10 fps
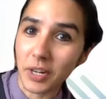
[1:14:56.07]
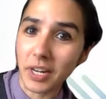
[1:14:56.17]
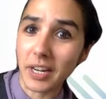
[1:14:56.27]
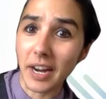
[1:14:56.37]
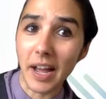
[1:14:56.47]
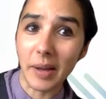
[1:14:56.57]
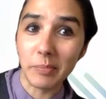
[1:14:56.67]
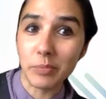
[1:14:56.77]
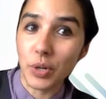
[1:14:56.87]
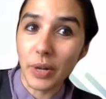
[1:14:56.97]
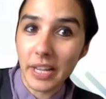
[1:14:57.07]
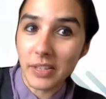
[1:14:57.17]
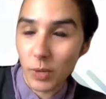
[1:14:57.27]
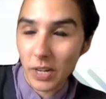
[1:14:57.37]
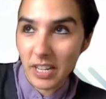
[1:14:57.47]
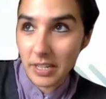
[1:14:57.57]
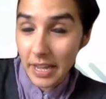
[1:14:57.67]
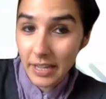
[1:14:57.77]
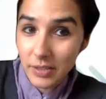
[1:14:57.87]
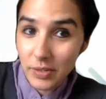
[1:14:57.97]
for showing us what it
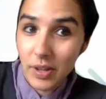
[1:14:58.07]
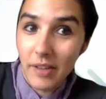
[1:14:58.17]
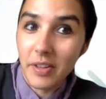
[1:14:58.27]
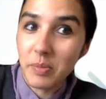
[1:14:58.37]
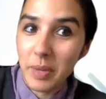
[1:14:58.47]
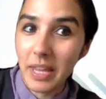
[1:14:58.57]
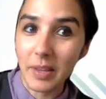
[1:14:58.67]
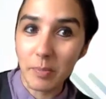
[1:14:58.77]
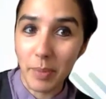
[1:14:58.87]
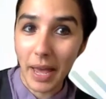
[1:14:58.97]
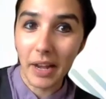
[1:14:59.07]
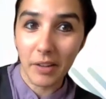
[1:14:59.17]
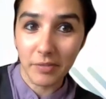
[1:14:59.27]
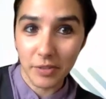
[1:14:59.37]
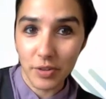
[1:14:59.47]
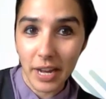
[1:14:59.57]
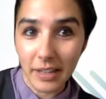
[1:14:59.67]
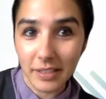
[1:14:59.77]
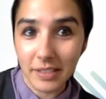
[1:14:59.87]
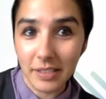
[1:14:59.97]
takes to have a big bag of
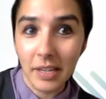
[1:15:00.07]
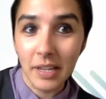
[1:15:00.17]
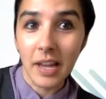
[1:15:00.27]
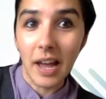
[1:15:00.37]
tricks,